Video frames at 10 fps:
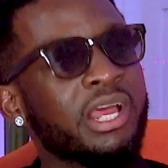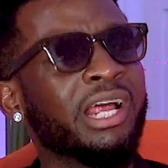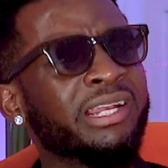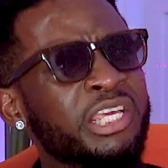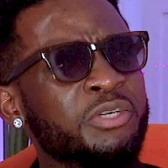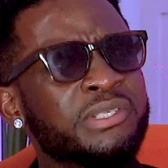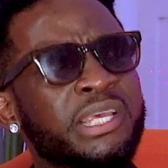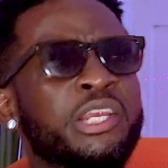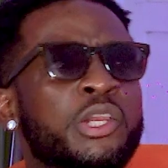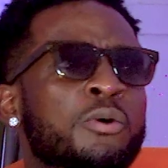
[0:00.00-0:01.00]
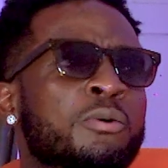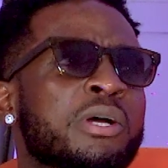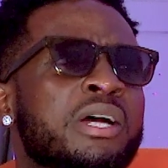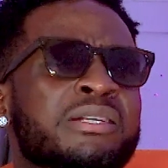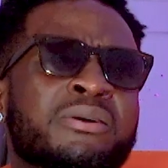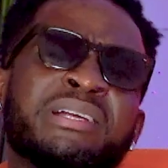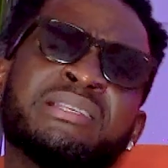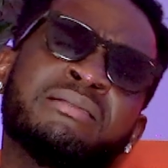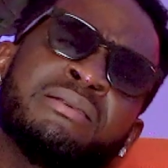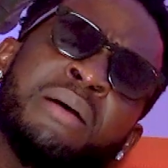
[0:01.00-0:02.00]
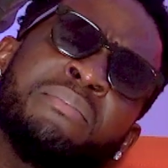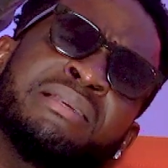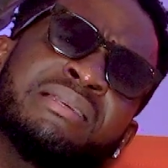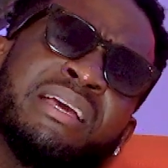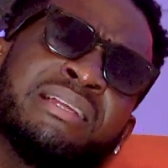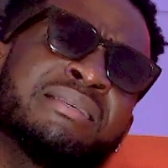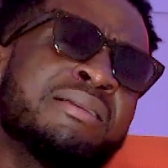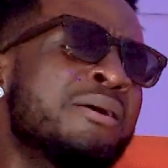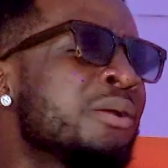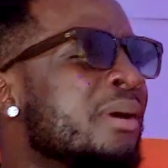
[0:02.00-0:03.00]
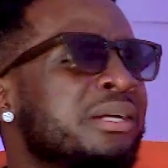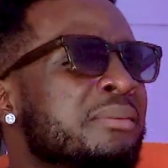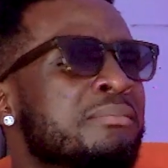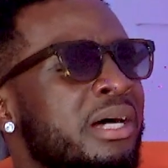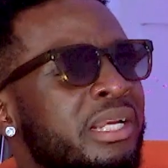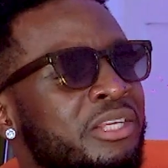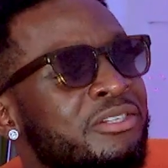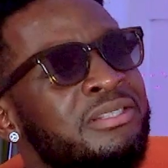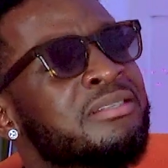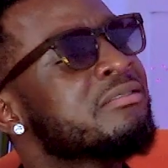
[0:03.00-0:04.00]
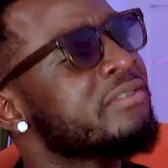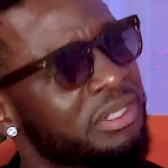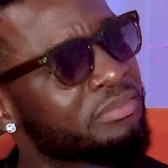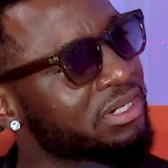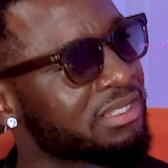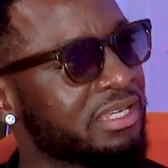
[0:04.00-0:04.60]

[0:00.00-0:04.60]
And then you say no. That means it's not about the money. You're just a greedy person,